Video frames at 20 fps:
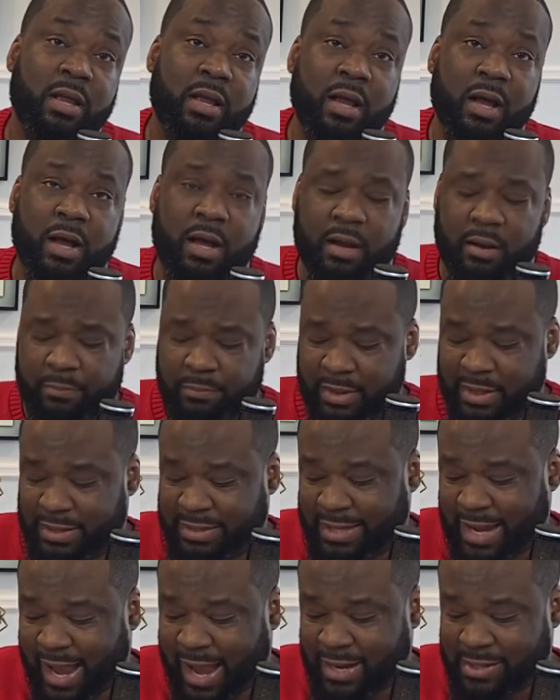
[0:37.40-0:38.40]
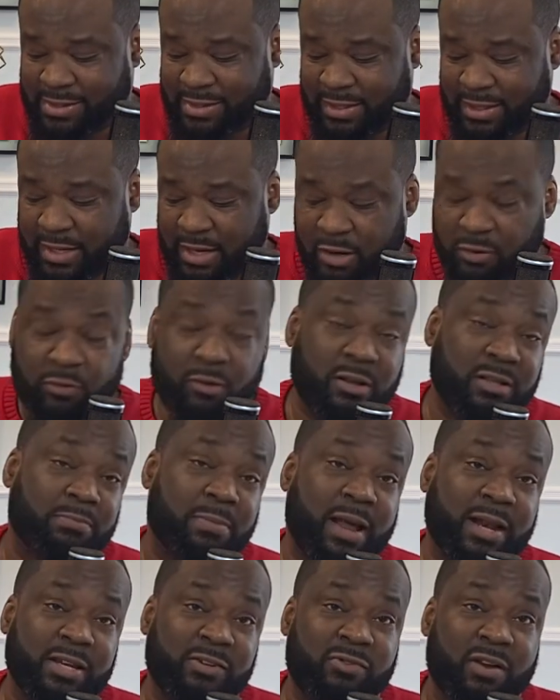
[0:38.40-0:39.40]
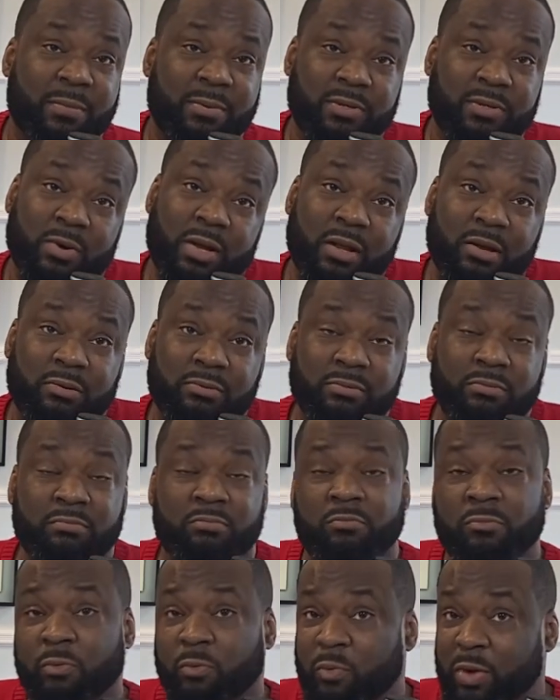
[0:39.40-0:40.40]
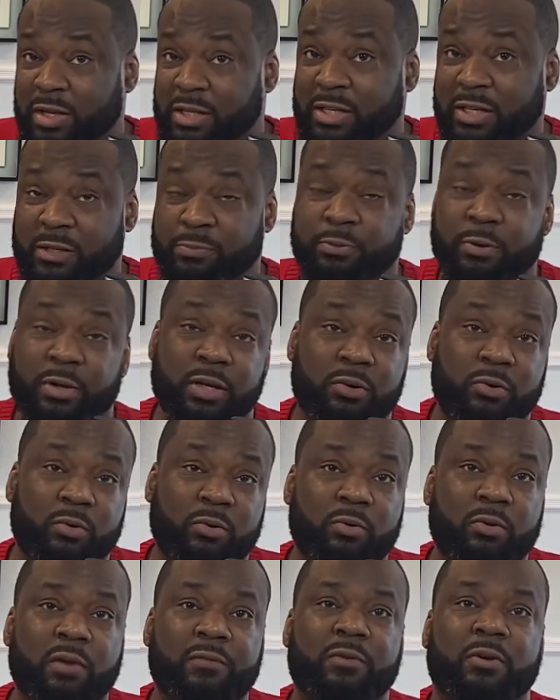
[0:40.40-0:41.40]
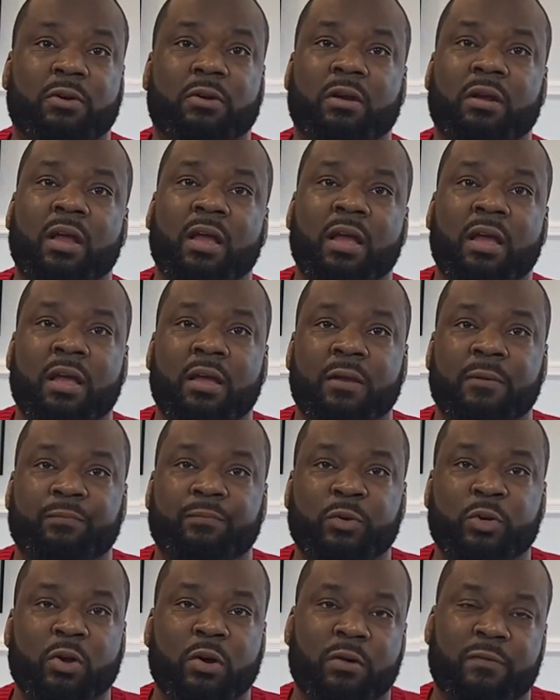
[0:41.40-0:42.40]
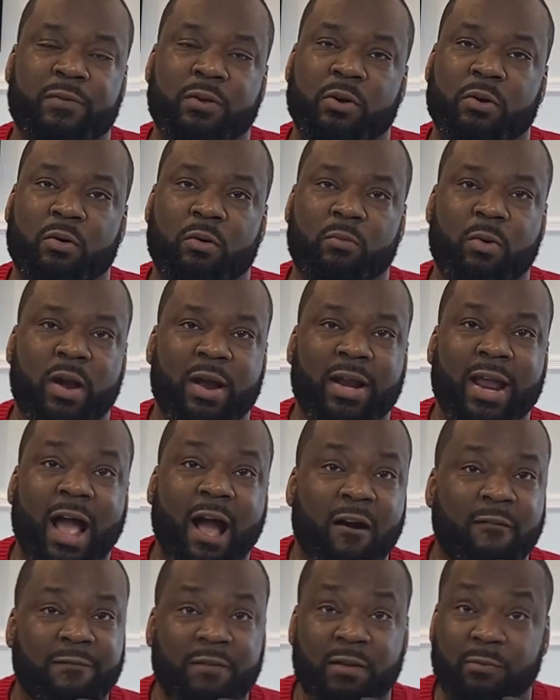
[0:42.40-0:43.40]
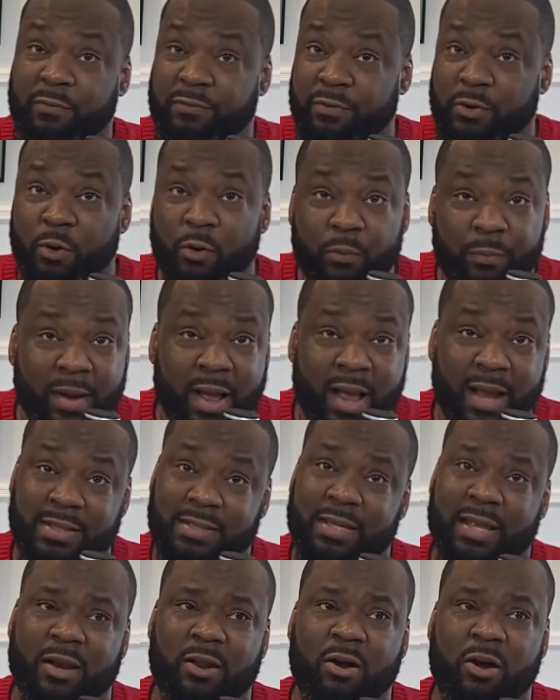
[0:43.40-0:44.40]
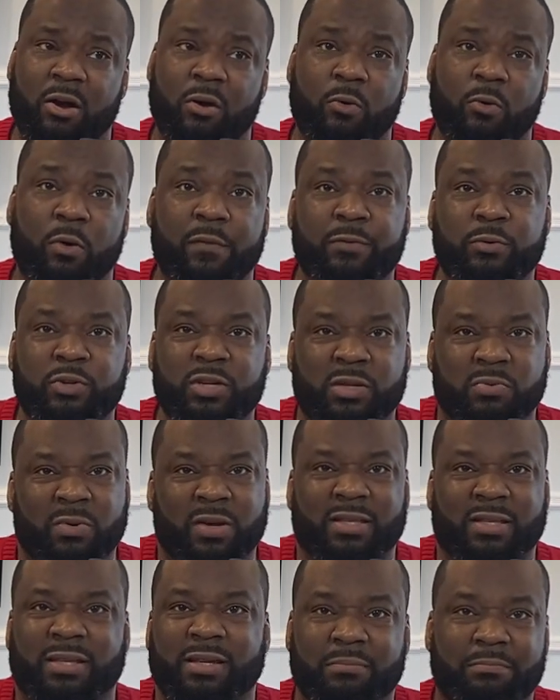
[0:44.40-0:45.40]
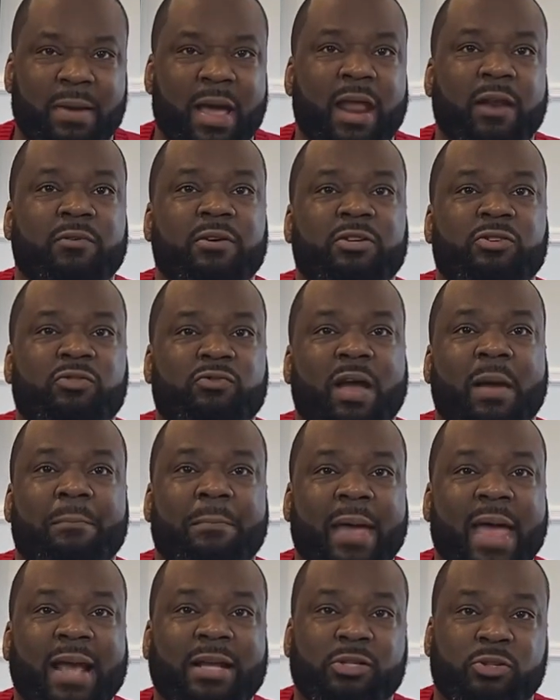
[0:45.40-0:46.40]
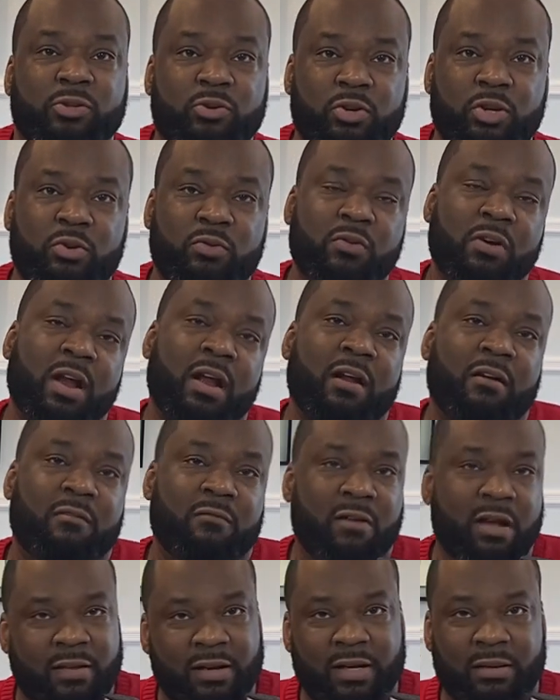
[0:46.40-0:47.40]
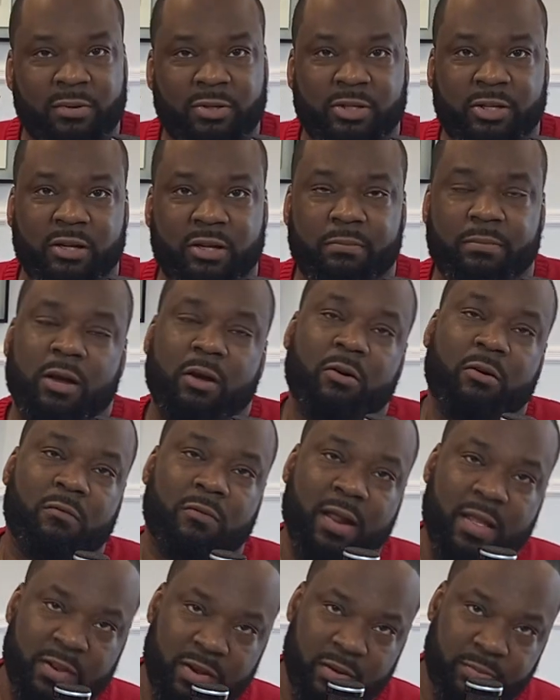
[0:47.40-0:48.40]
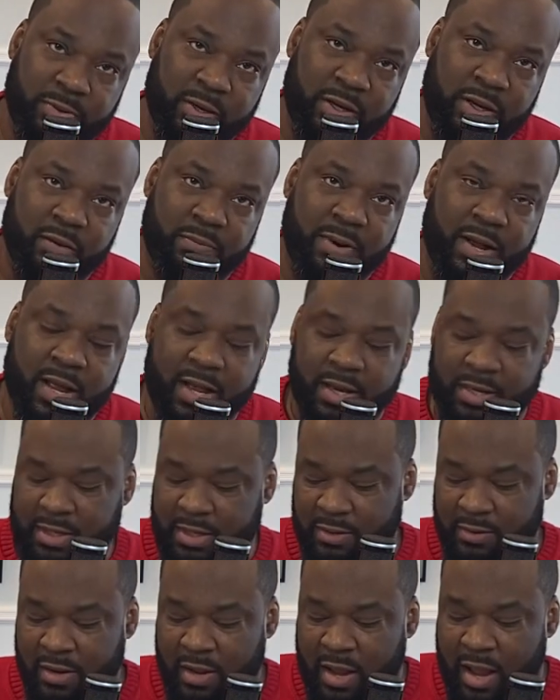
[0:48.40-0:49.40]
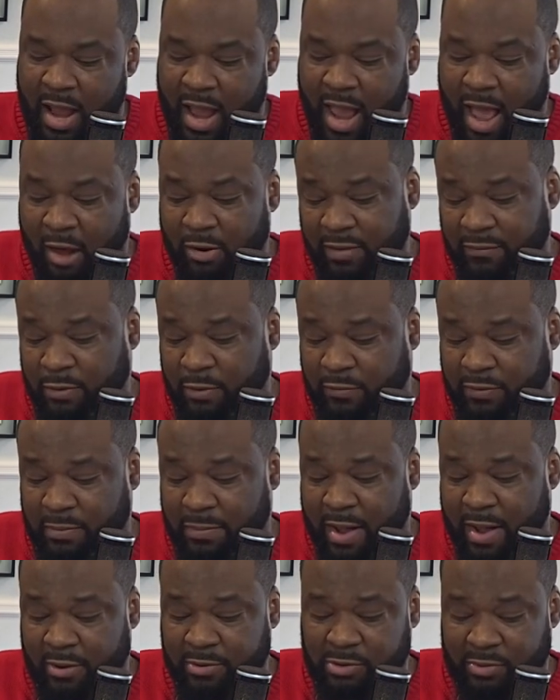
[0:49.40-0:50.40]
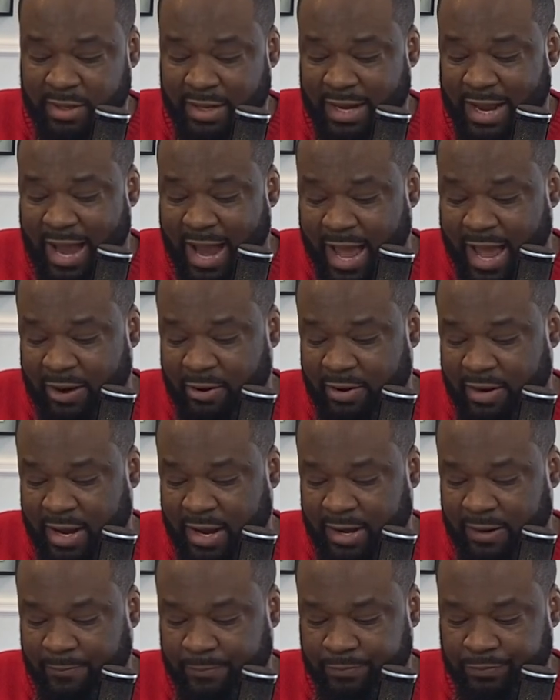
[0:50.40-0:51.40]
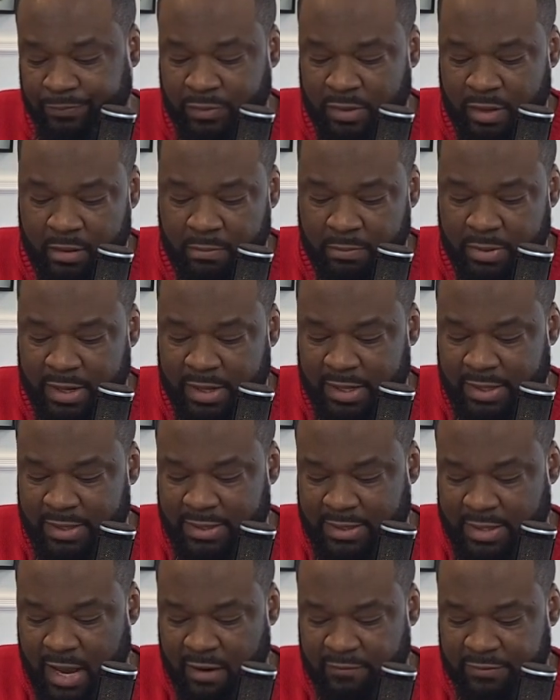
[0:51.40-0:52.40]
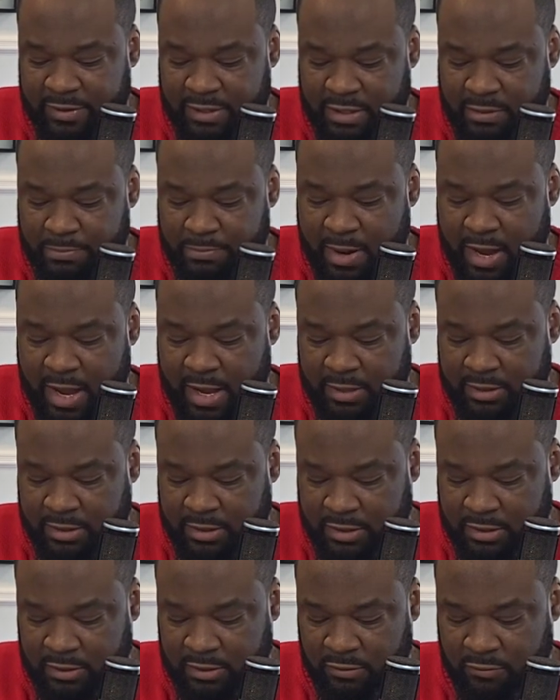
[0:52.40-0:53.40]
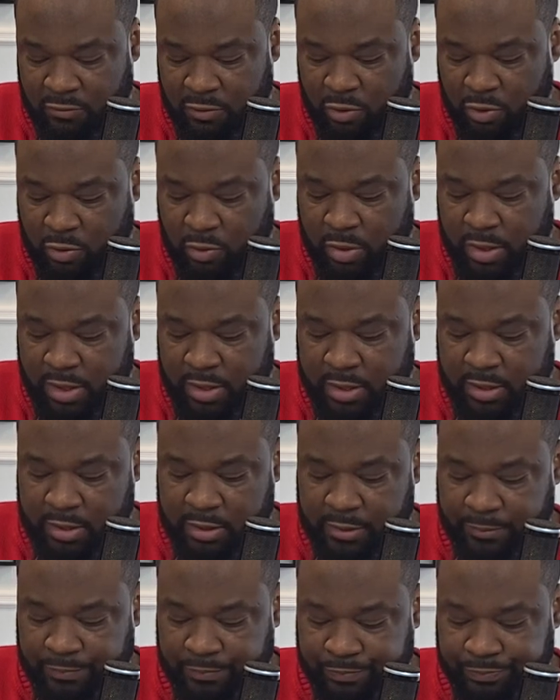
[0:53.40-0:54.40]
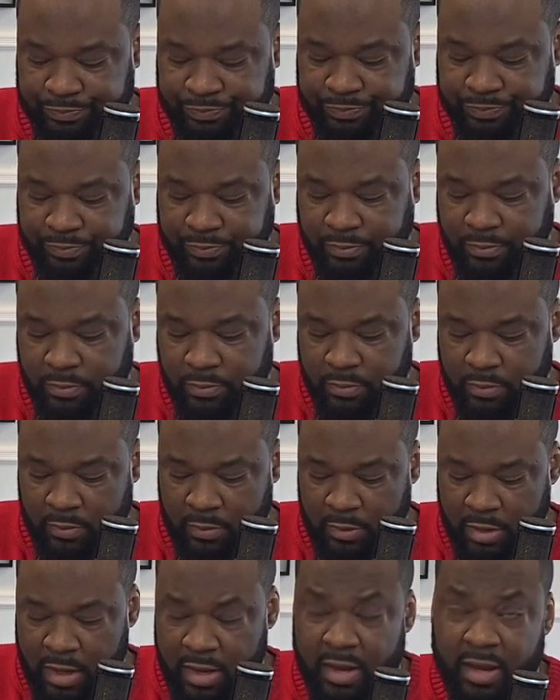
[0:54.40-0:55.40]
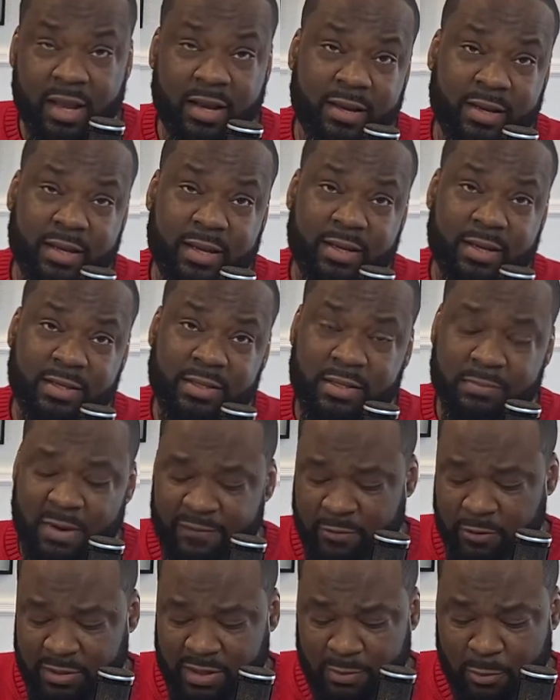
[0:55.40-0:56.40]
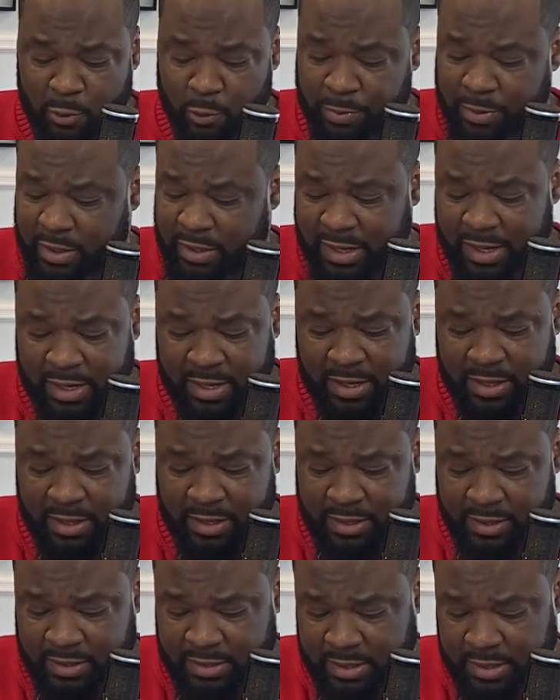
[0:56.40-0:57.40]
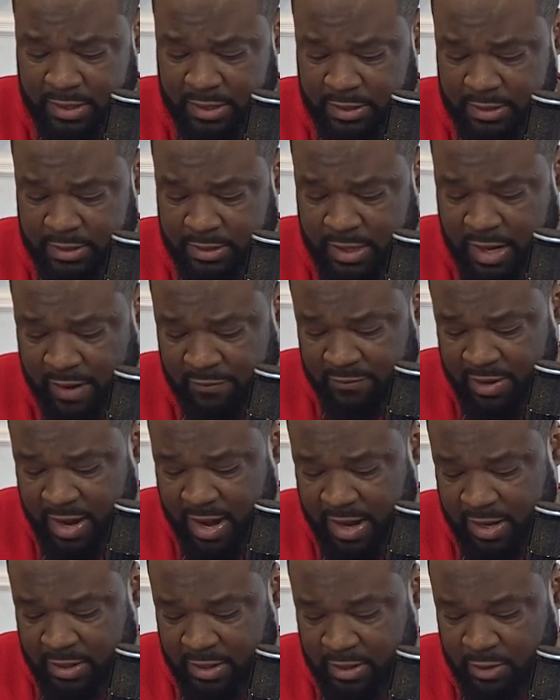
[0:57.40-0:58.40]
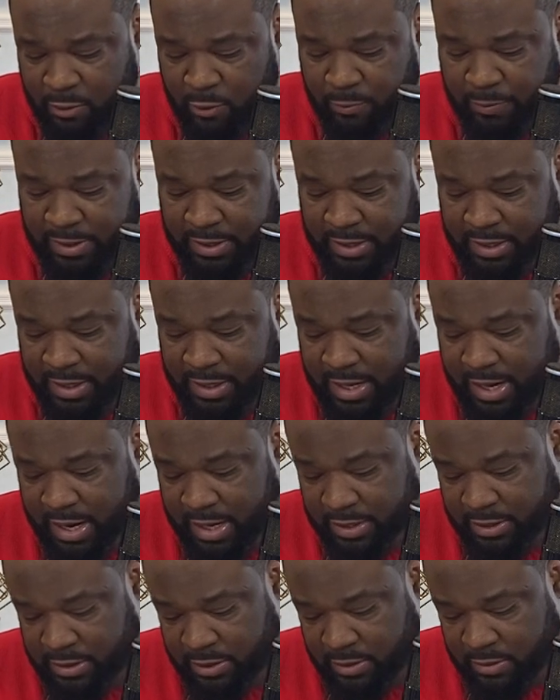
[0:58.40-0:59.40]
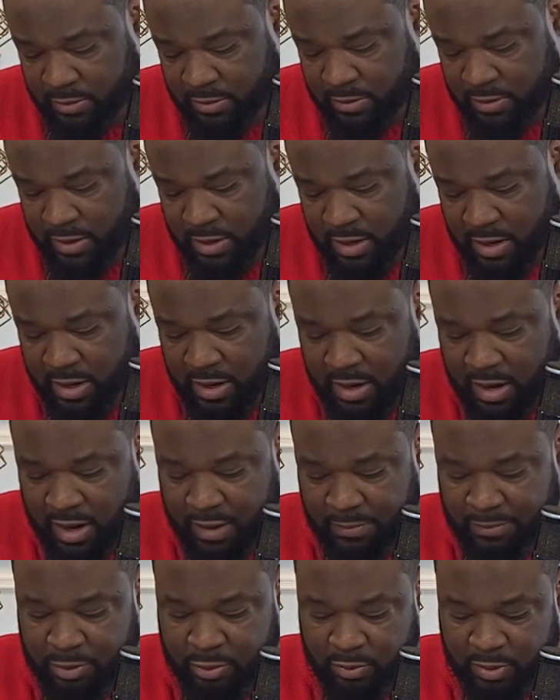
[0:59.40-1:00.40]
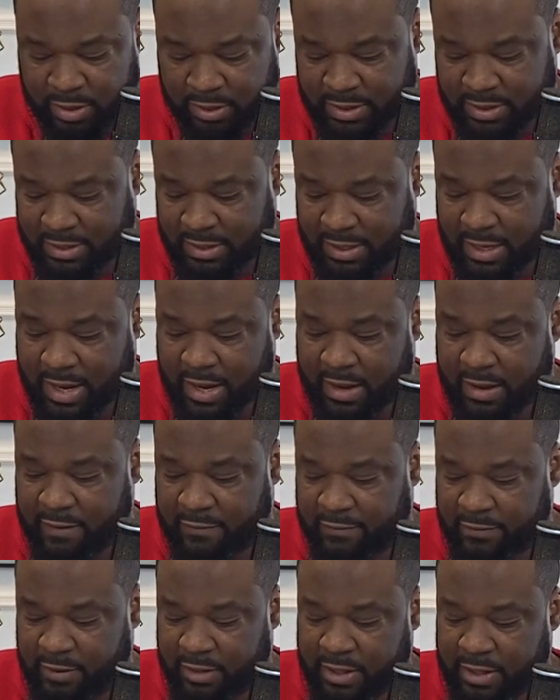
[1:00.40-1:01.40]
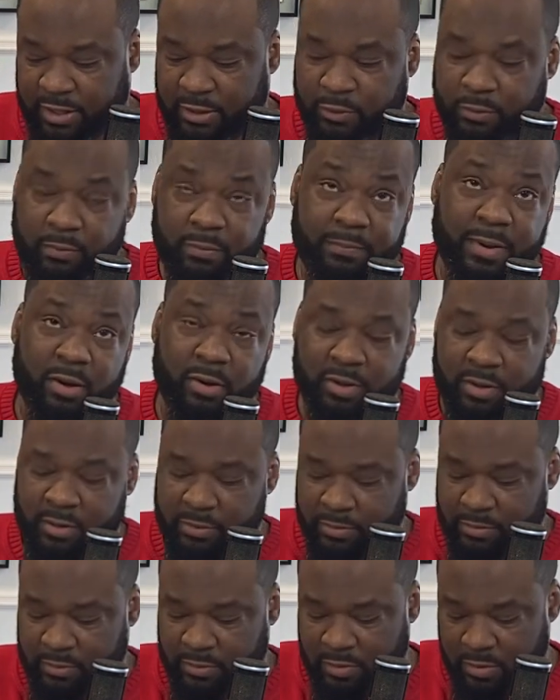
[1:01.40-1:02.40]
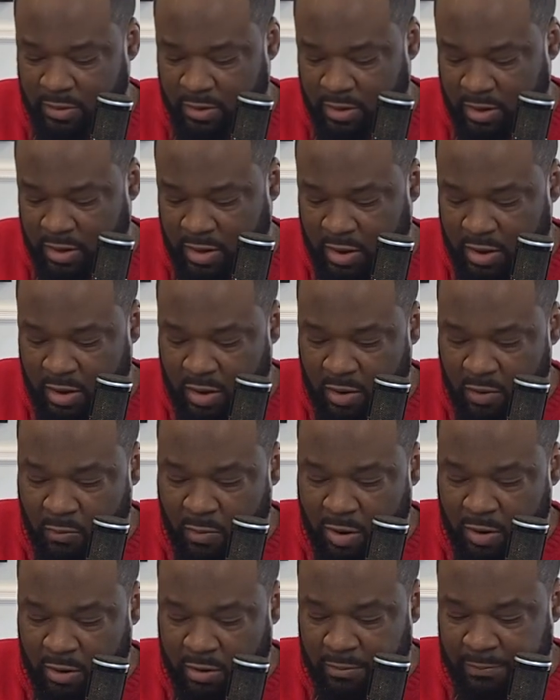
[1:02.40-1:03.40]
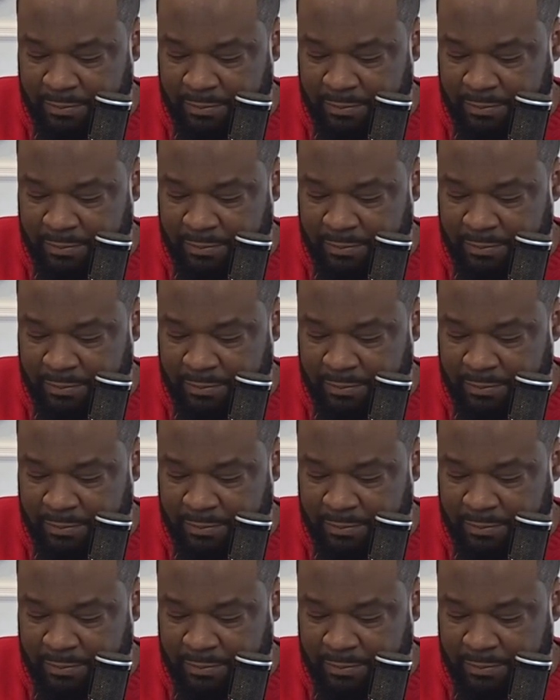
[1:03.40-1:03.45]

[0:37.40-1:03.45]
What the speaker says: But it's actually a crossbody strap as well, which is pretty cool if you're, if you're wearing an outfit with no pockets at all, or if you just want the battery strap packed to you rather than clip it to your belt or rather than put it in your pocket. I don't even know if the battery's gonna get hot or not. But inside of this box, real quick, and again, this is my first time opening any of these things. I have not opened it yet, so I'm doing this live. You get a little Belkin welcome